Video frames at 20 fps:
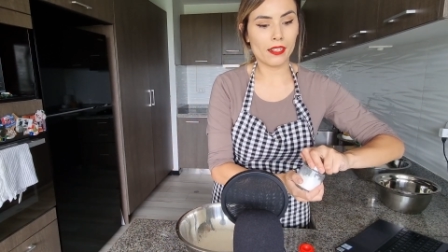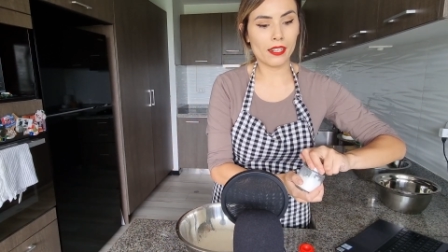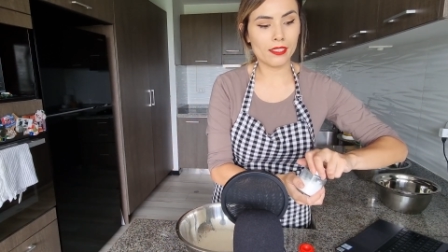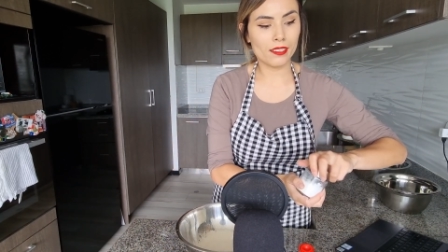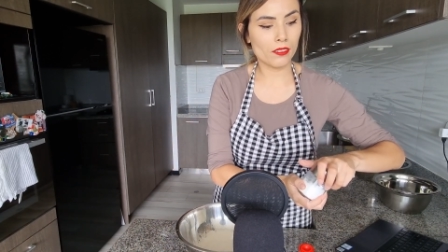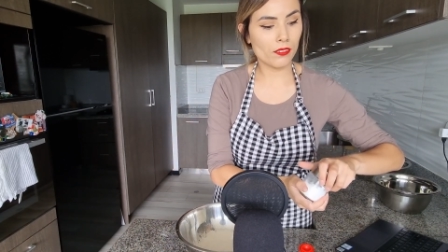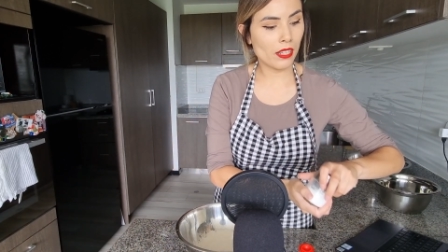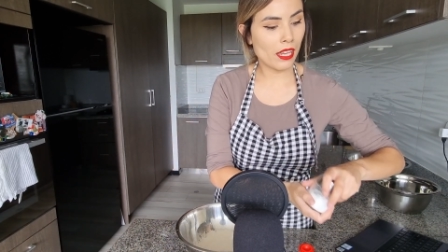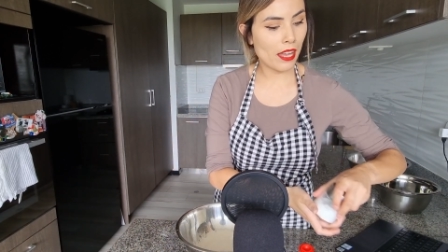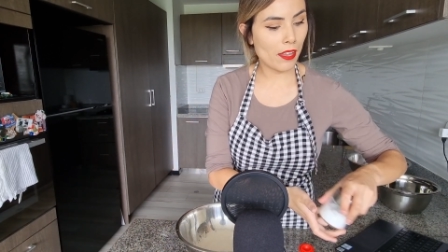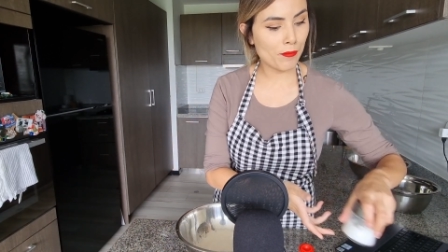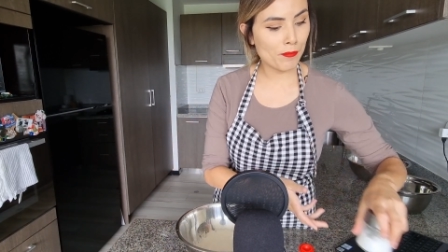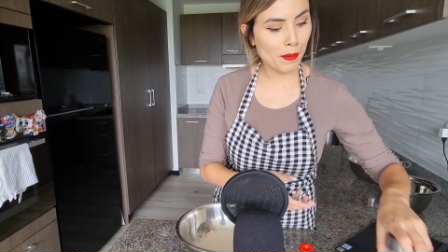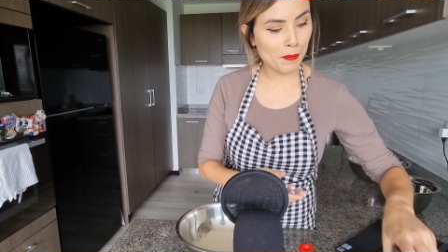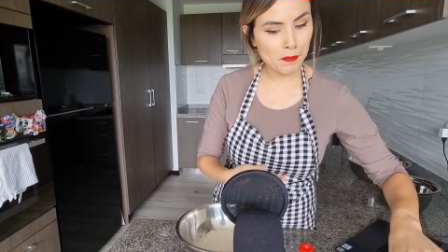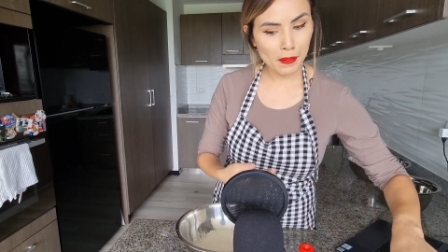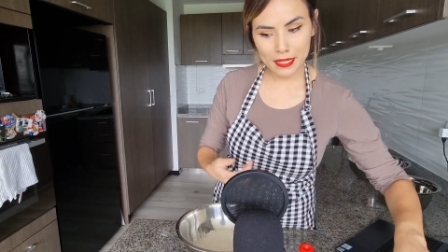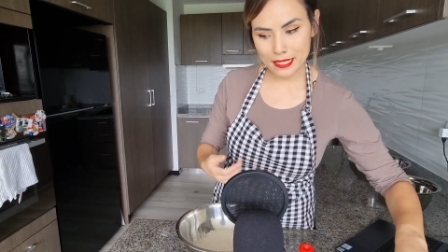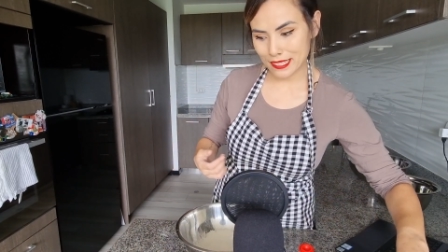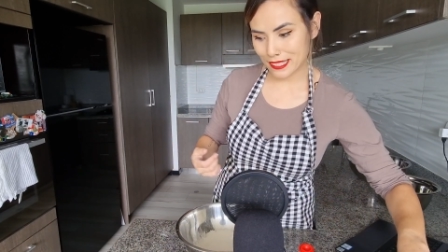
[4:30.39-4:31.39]
I don't have my
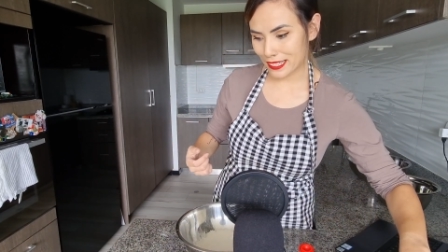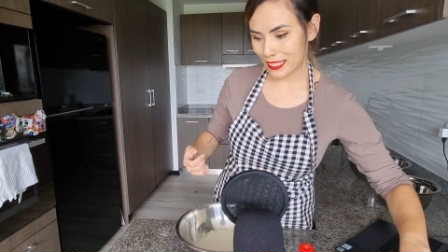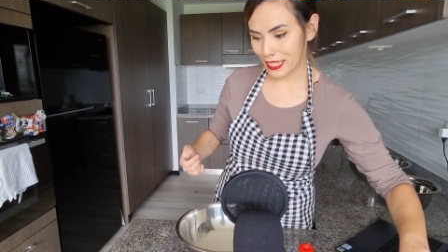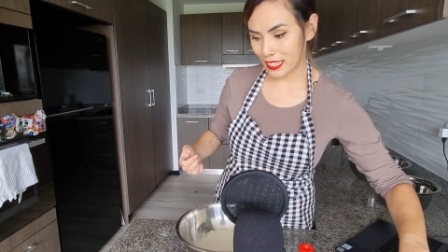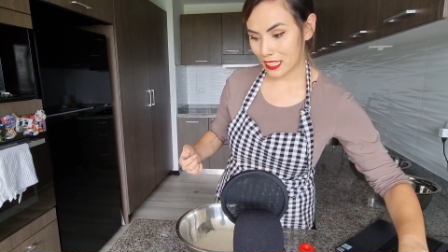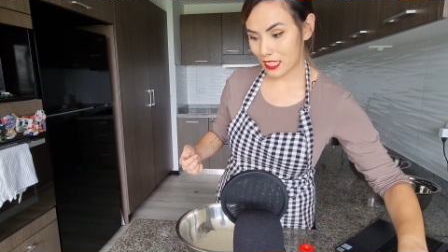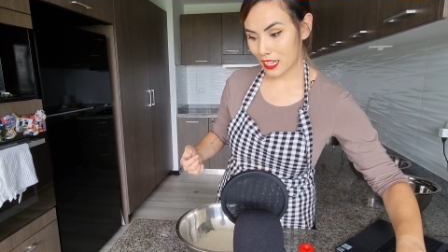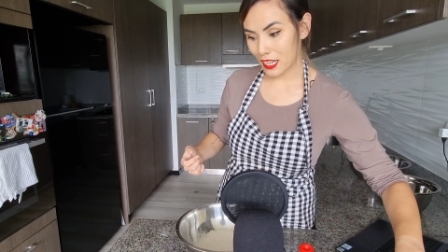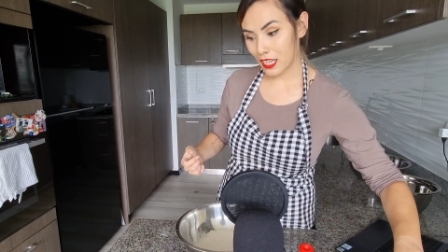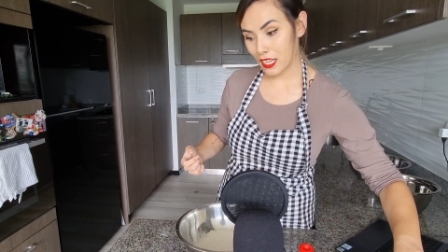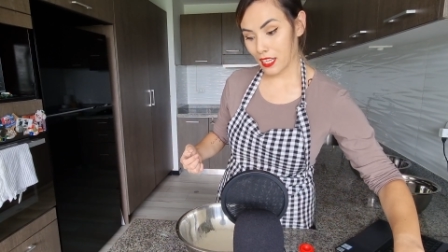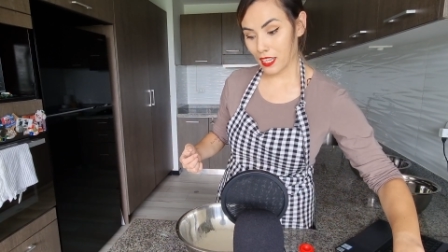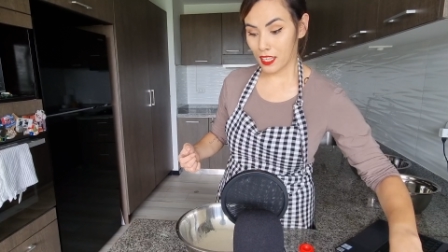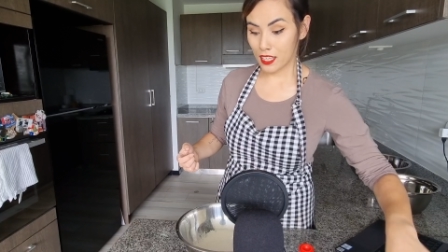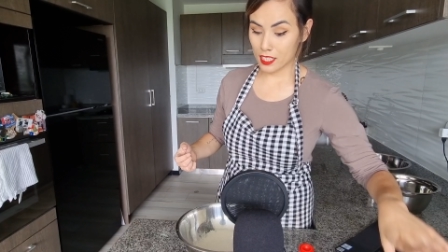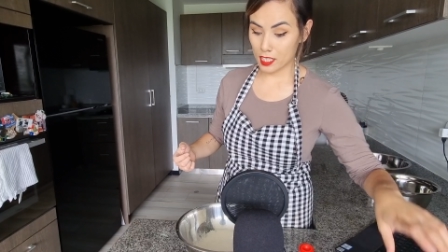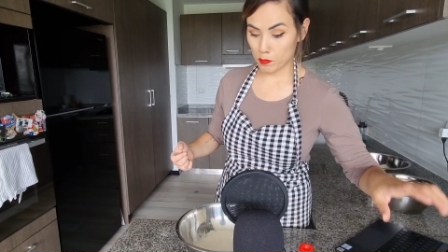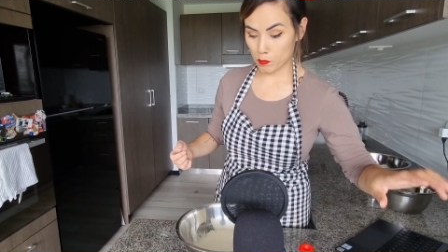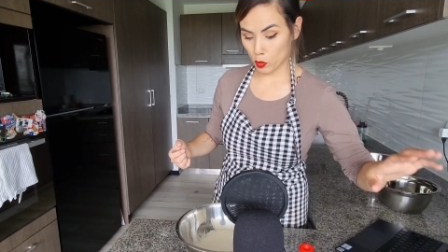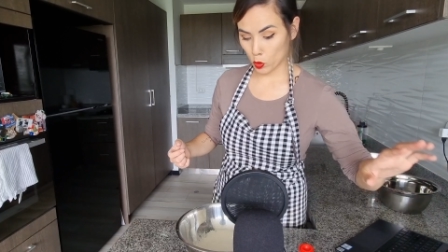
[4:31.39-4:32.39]
mixing
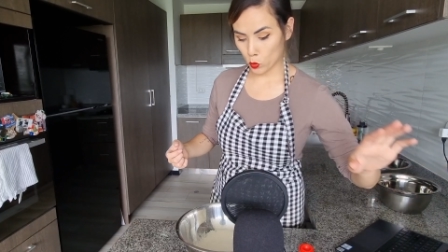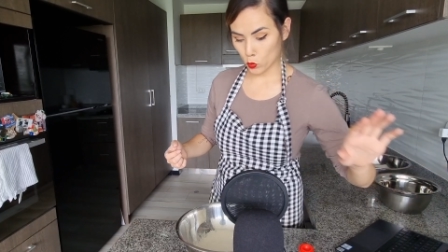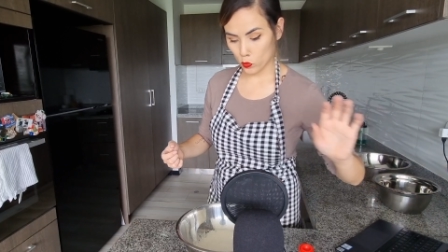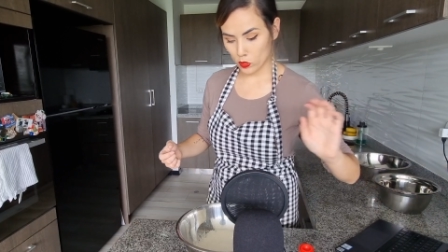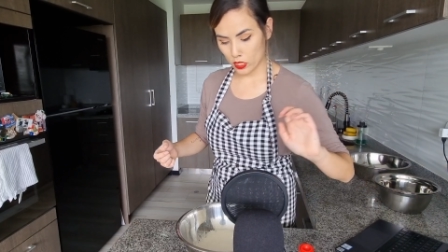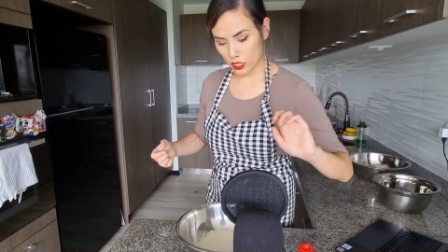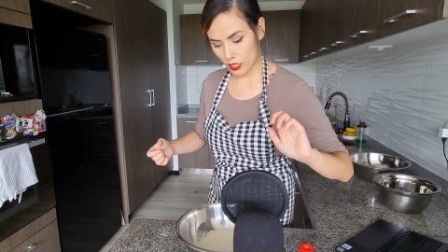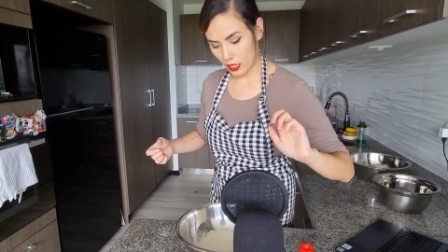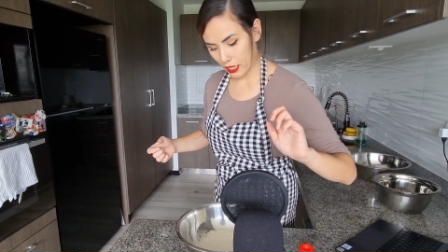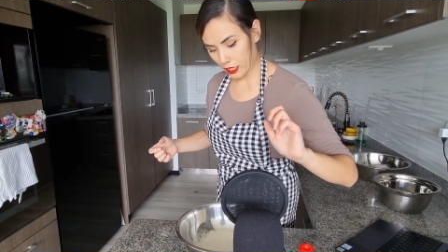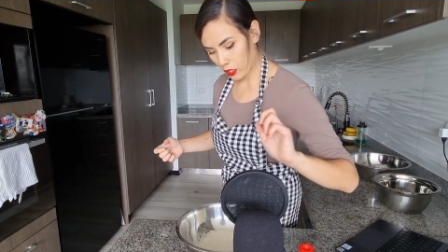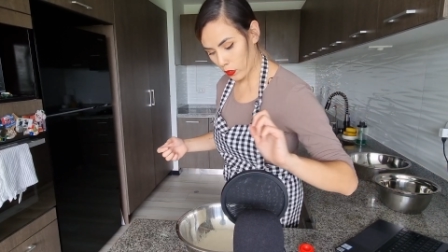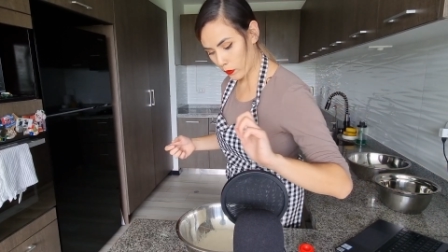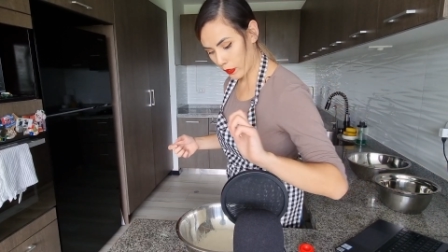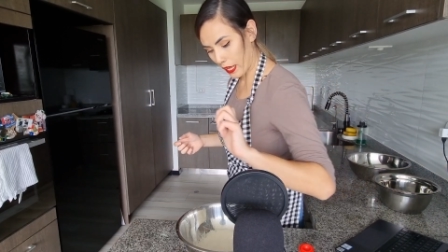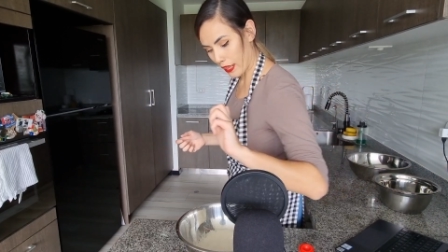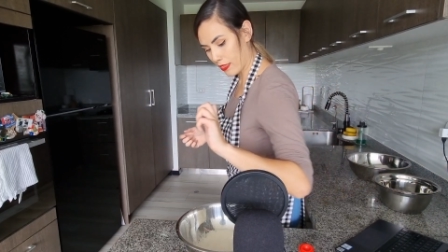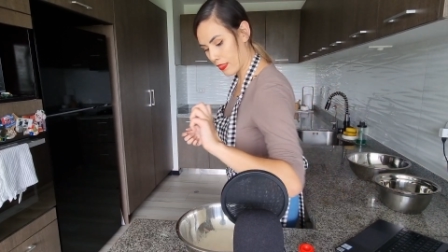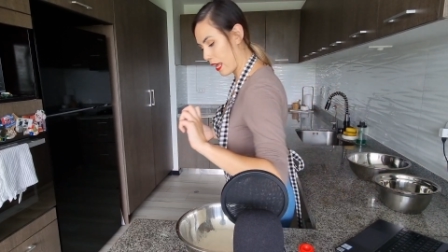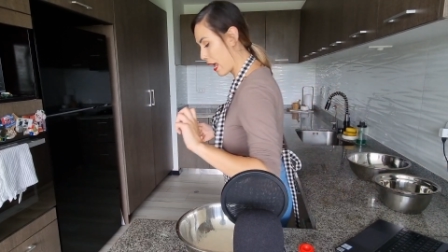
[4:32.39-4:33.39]
spoon, so I'll go get